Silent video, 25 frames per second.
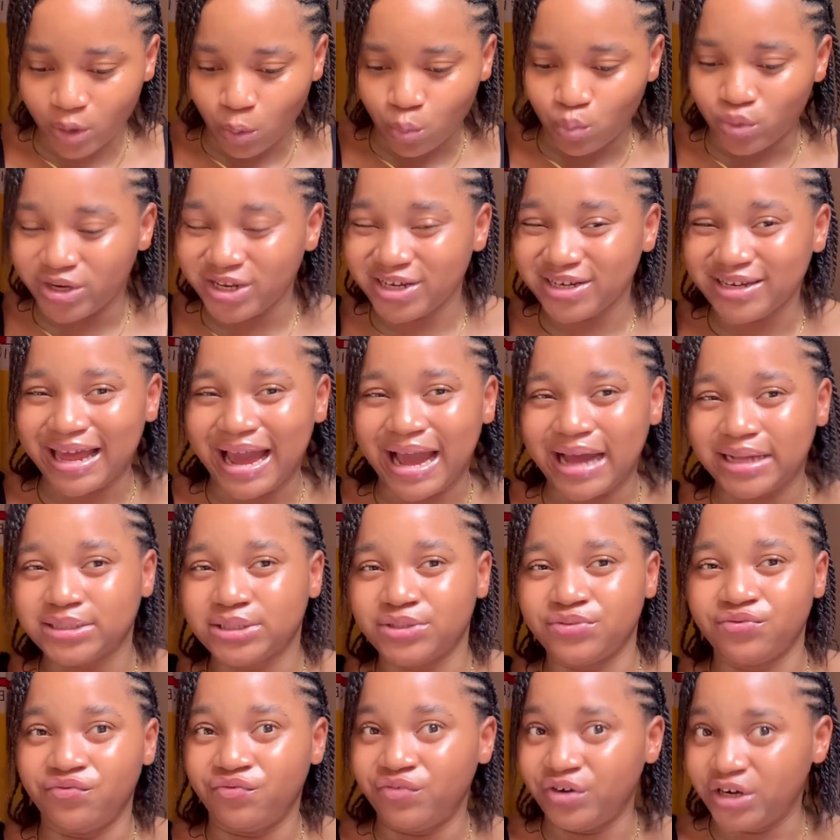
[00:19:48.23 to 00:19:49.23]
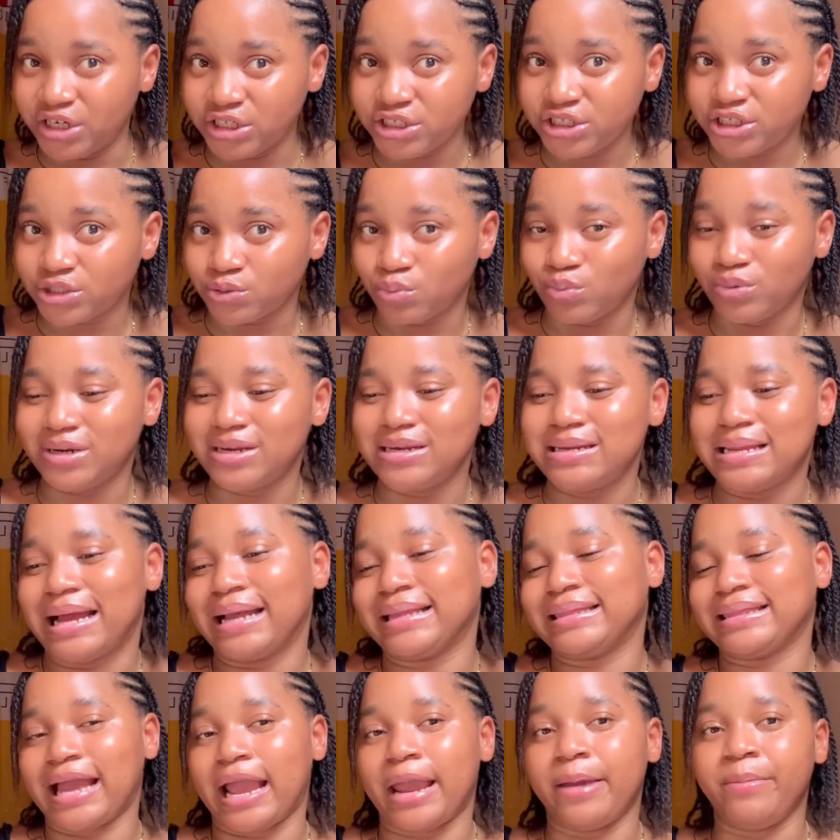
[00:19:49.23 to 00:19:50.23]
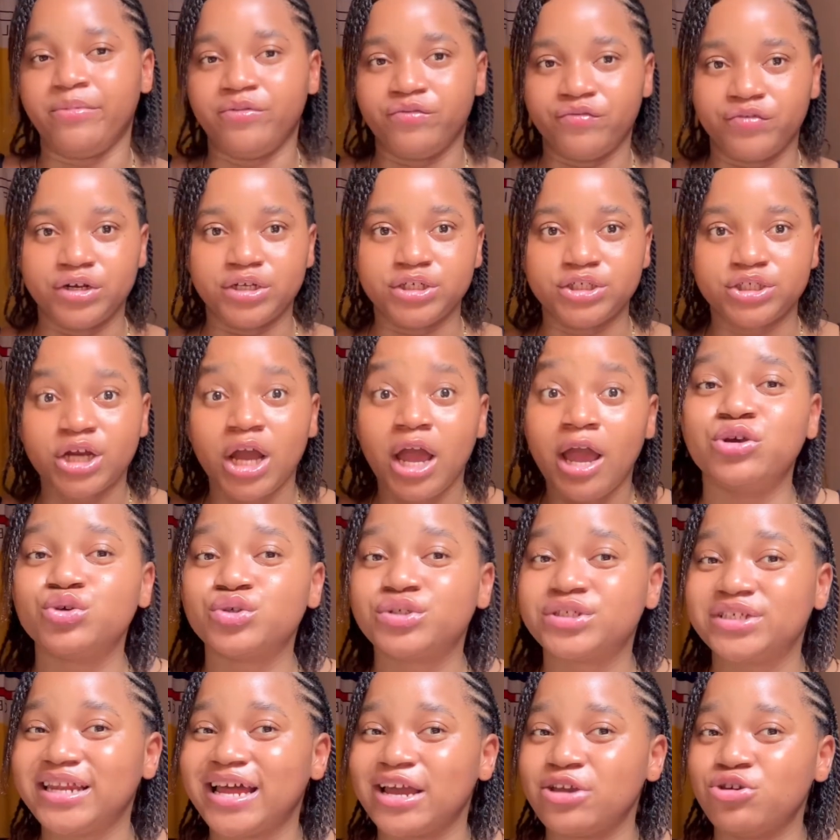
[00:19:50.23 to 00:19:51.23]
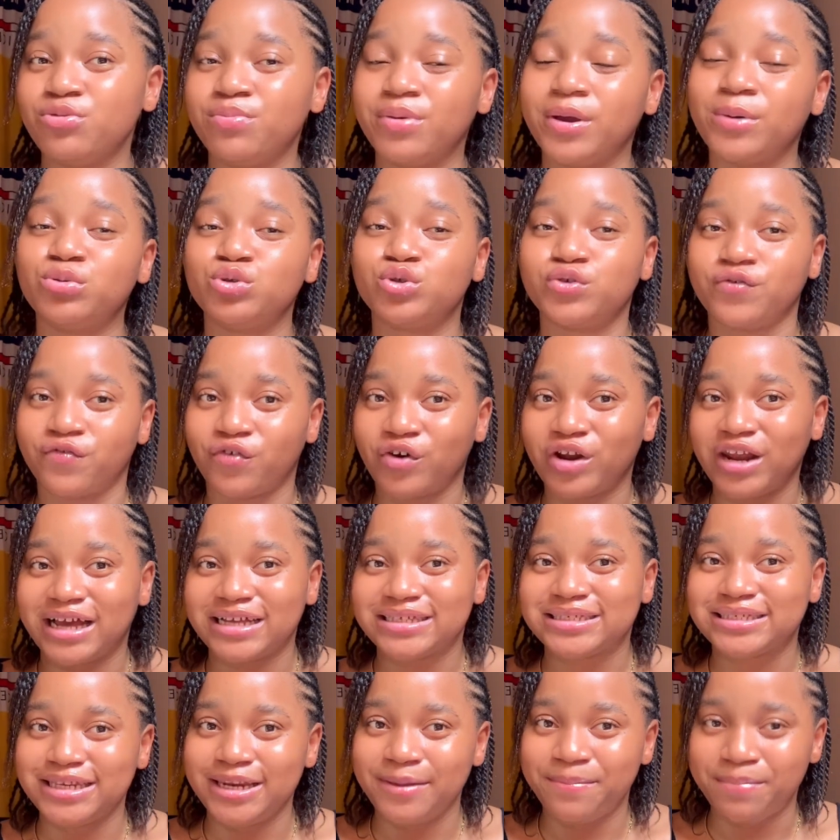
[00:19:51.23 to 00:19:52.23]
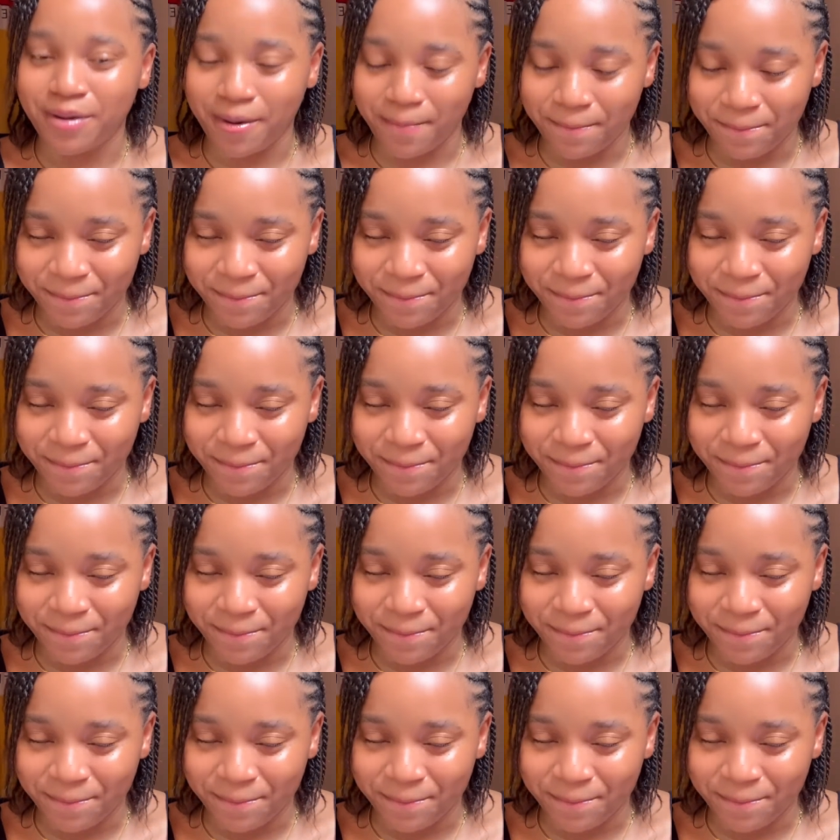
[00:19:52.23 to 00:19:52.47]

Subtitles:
within that range, within that time range, and you see that you'll be able to fall asleep